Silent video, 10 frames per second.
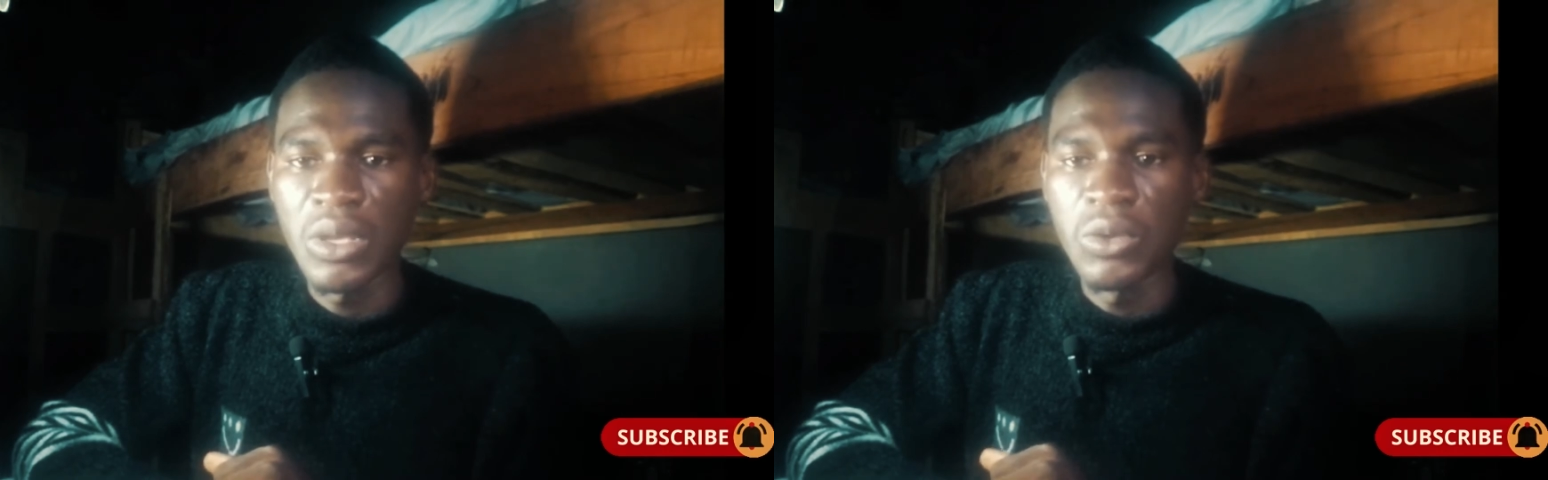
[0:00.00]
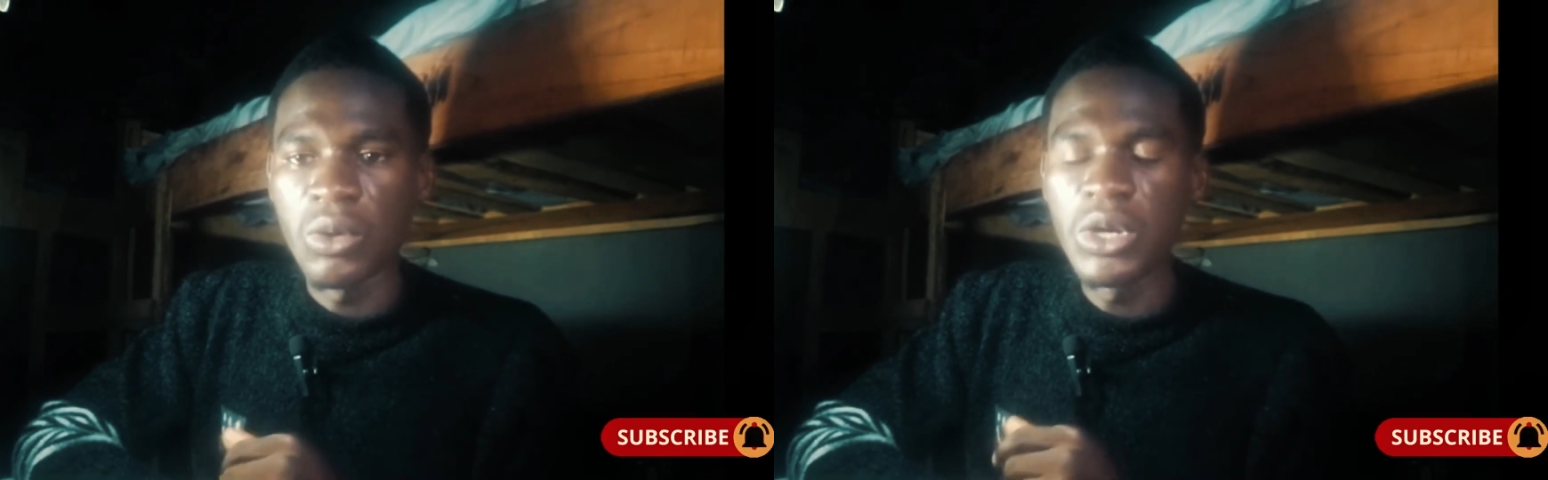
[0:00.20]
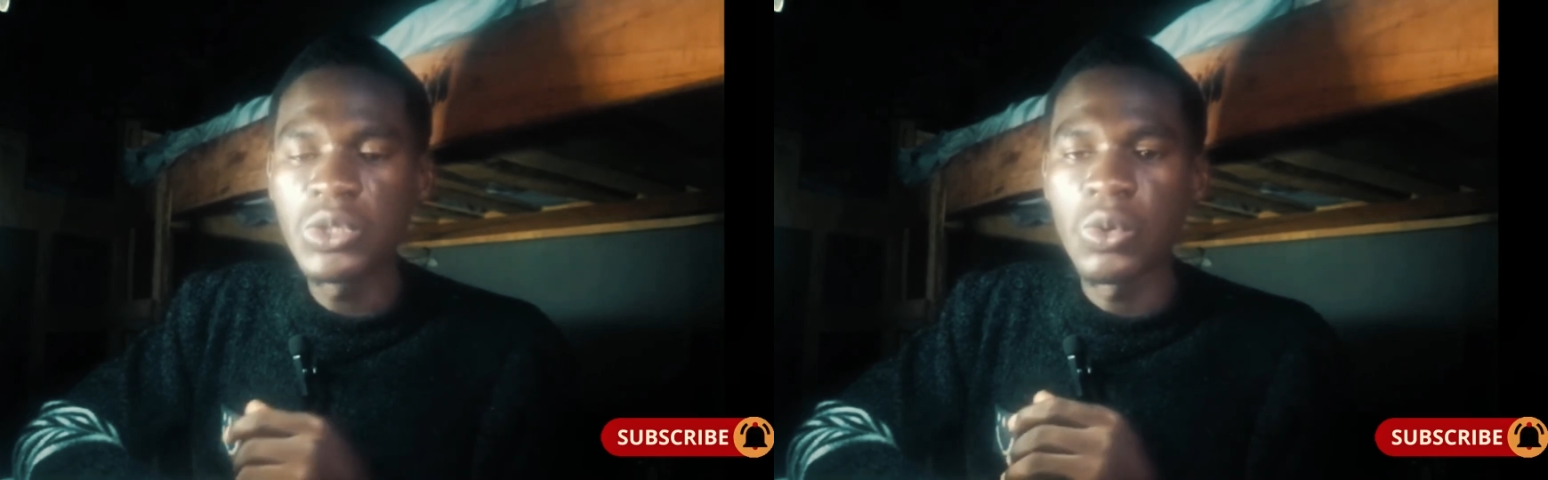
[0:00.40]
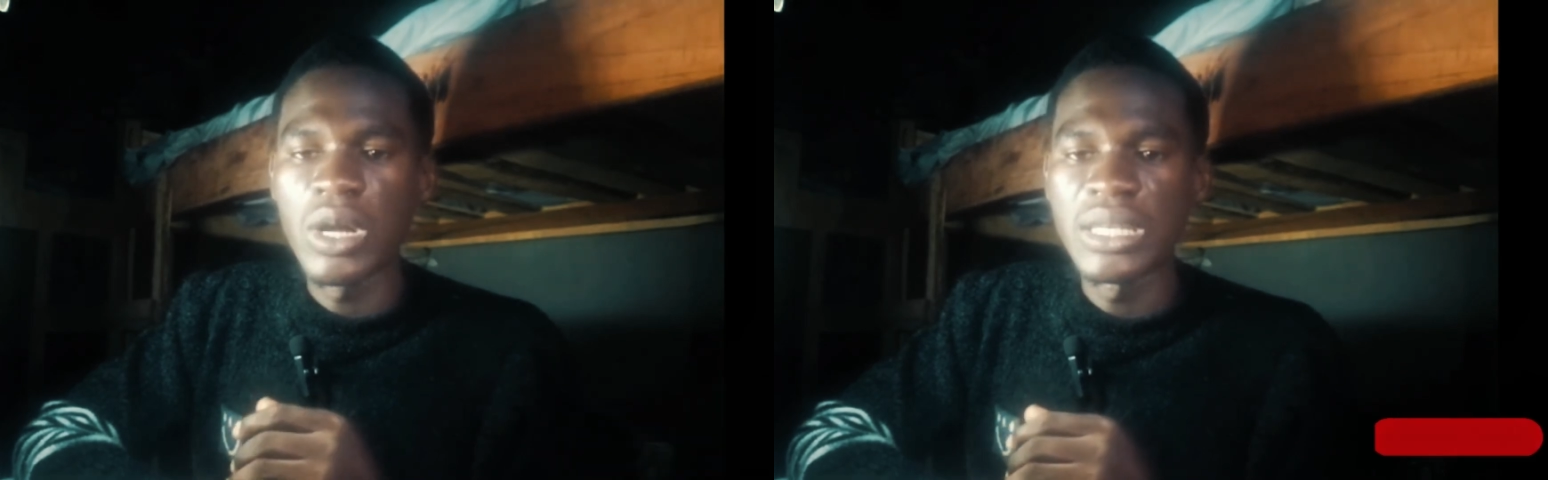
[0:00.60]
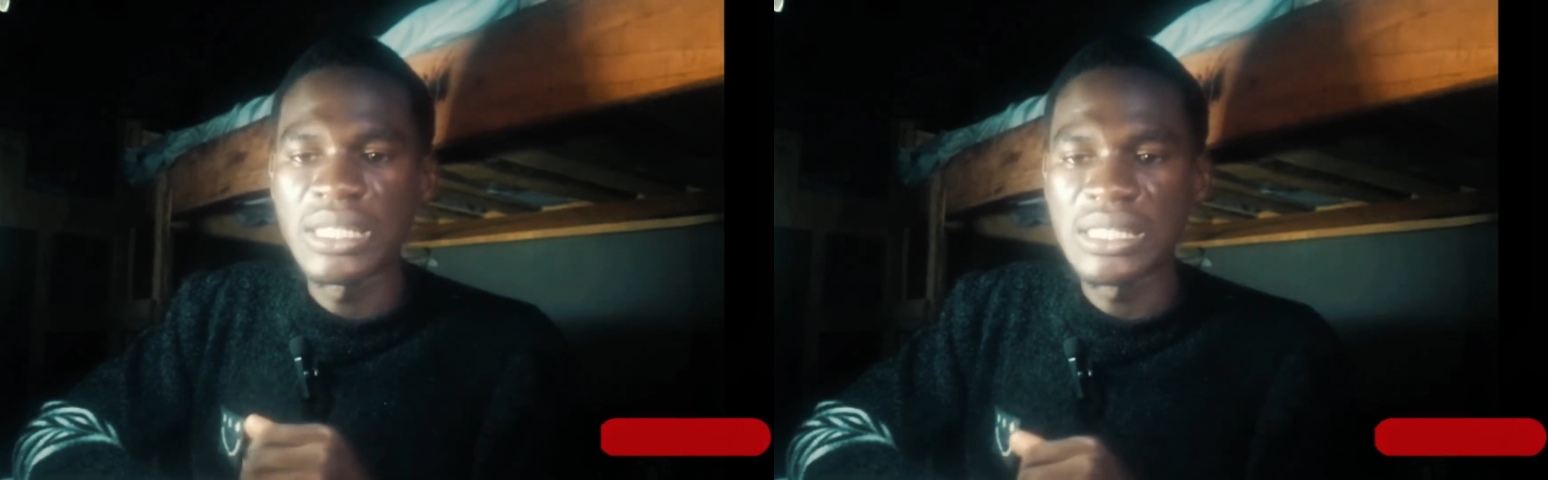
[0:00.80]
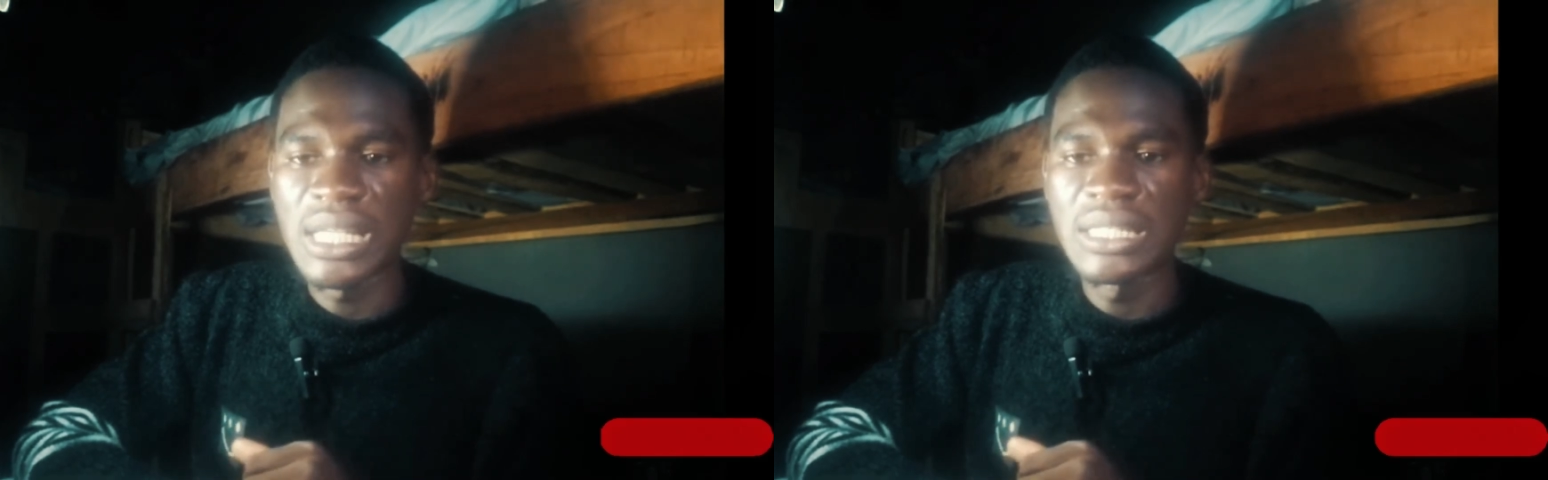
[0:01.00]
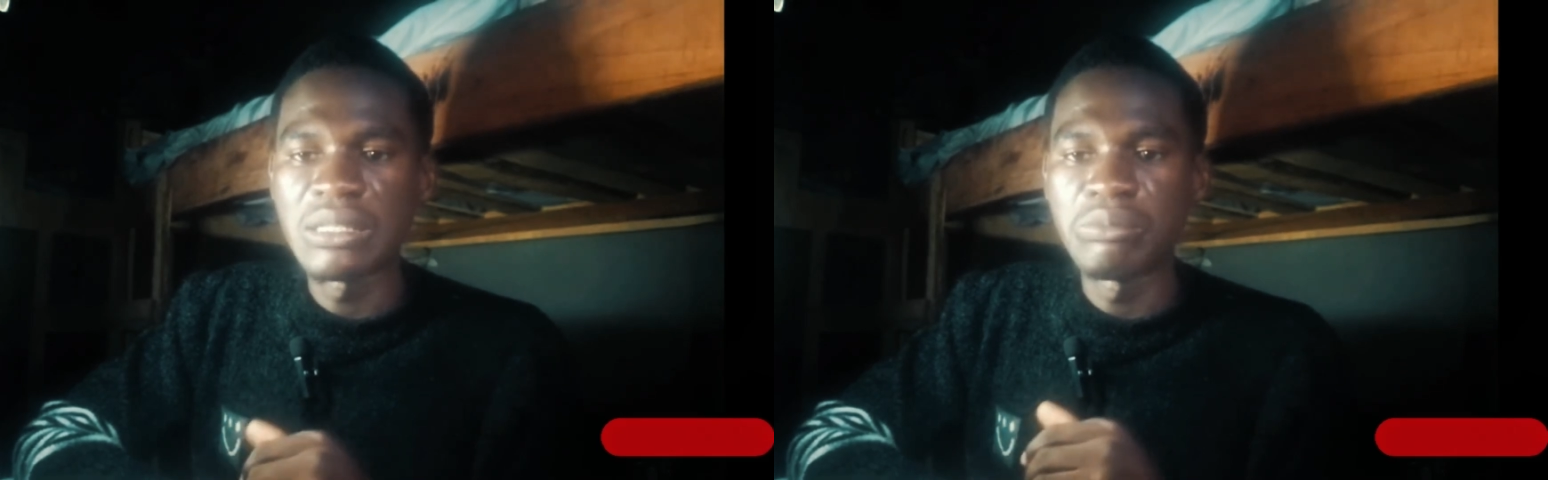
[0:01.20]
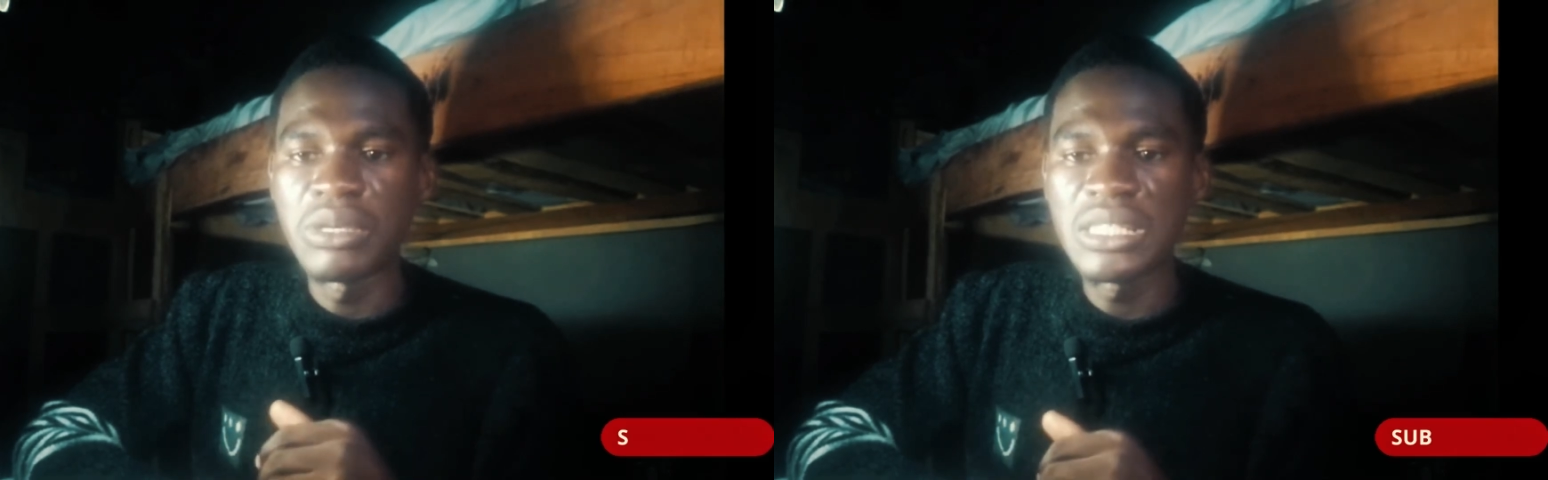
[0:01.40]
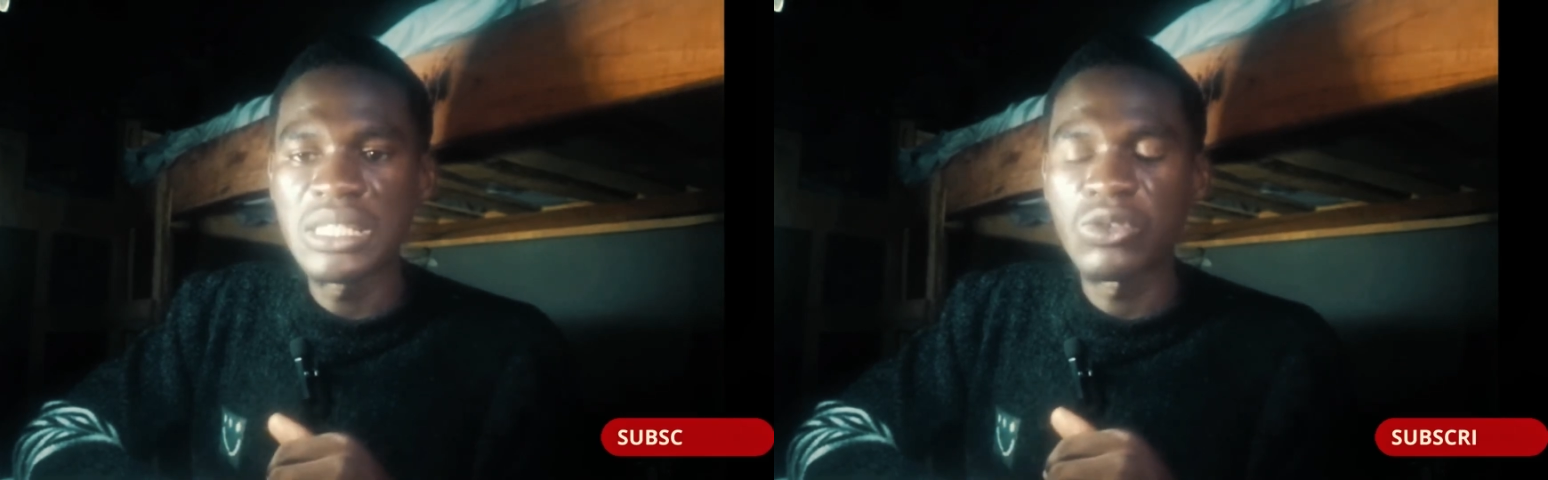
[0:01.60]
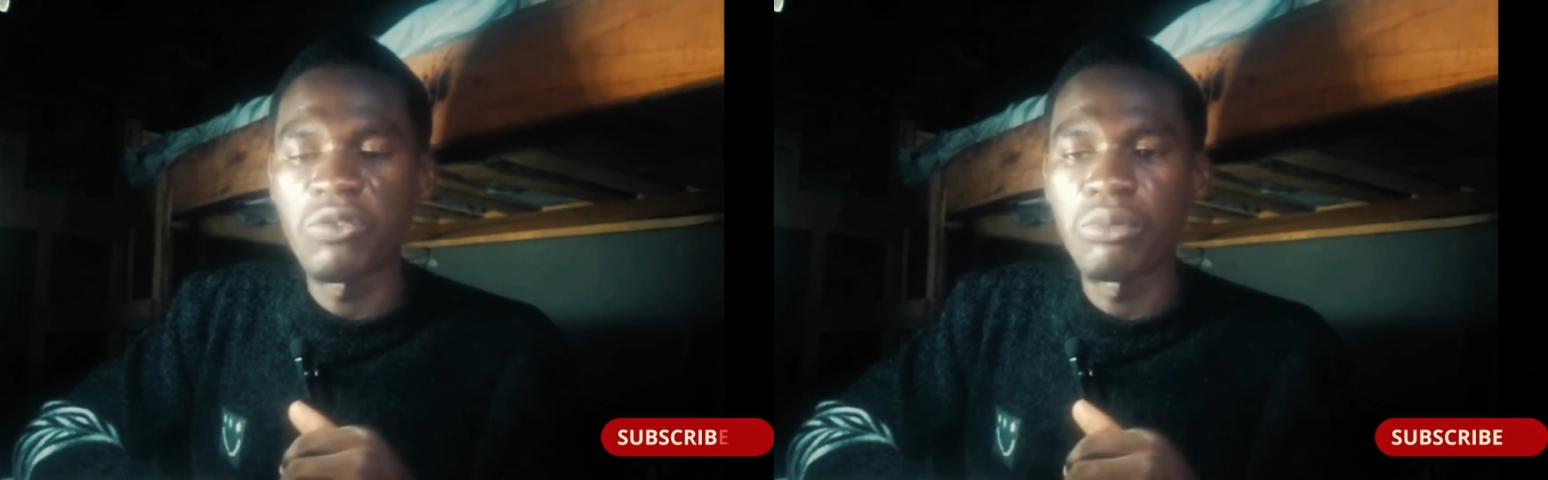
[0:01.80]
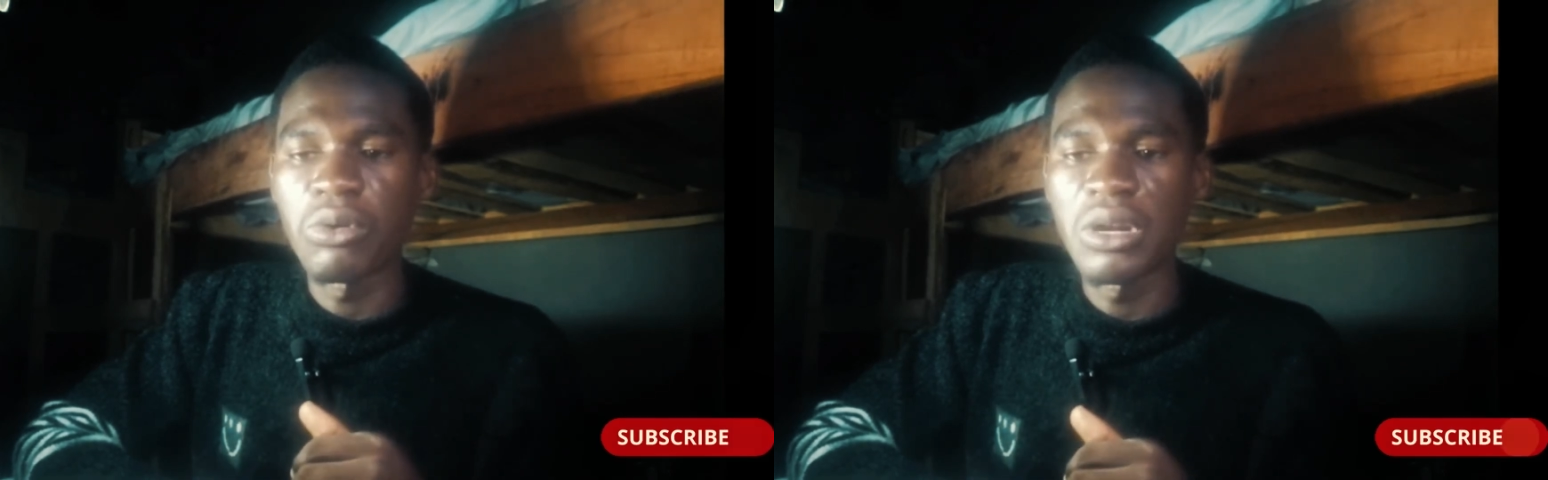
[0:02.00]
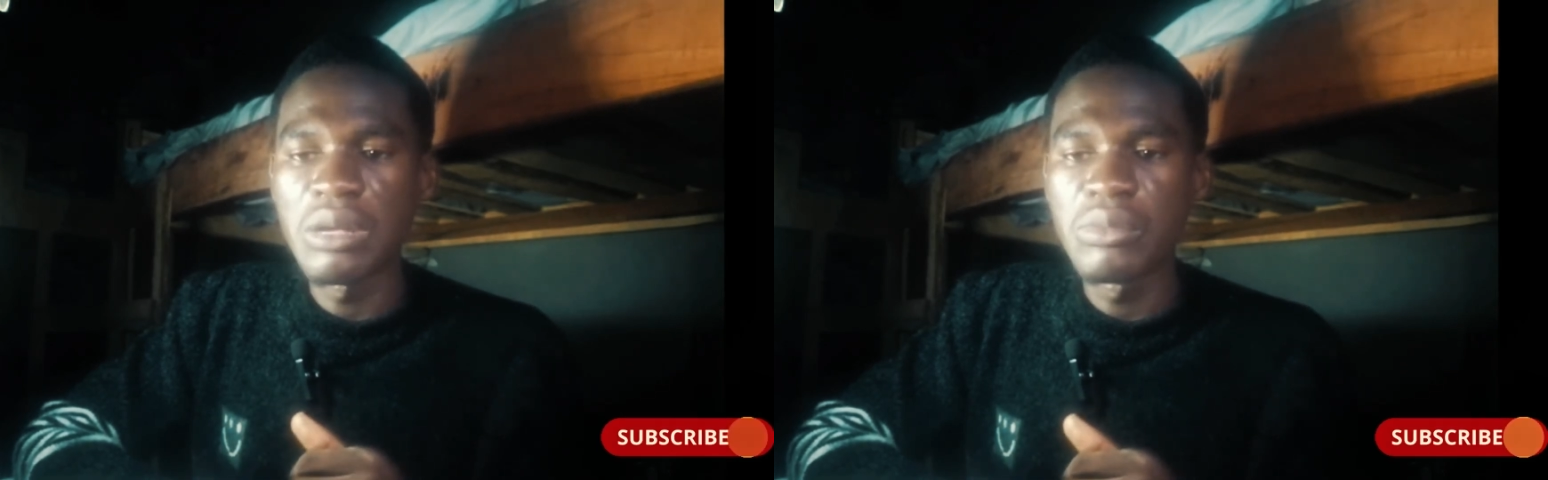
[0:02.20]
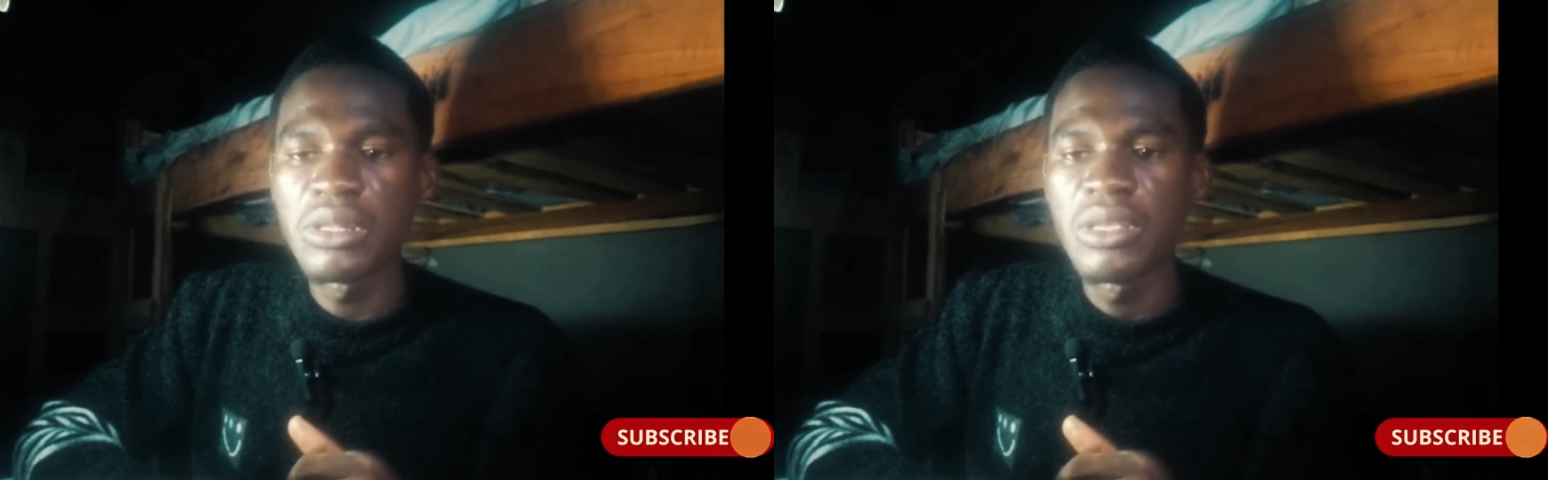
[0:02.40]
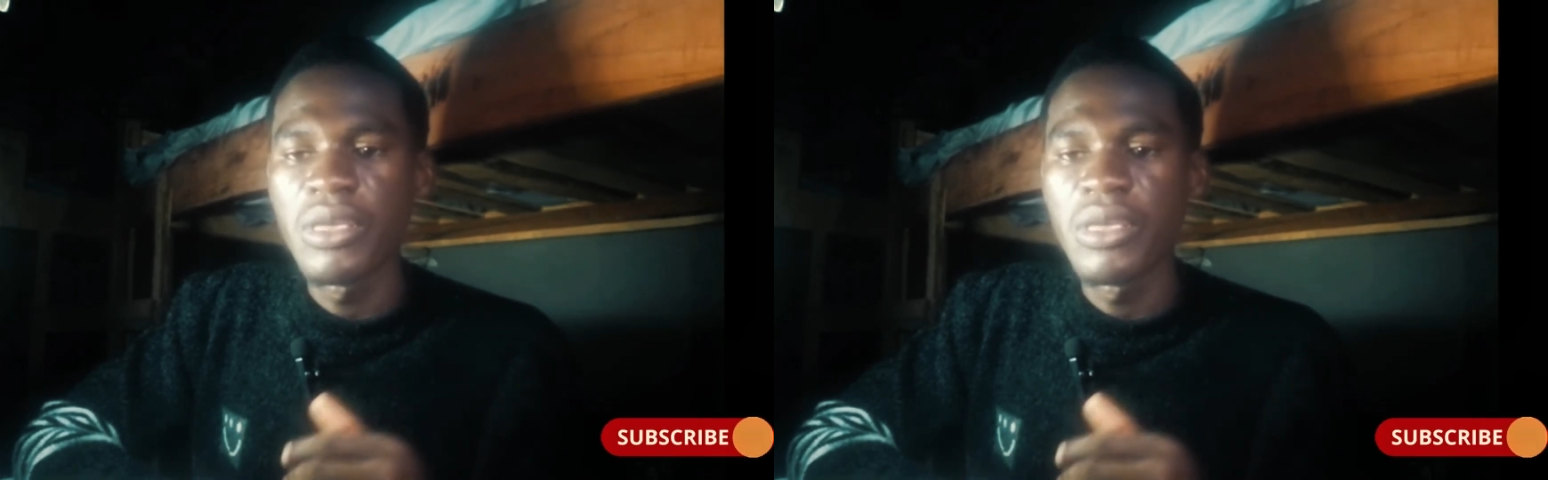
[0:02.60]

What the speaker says: You're going to understand the basics of programming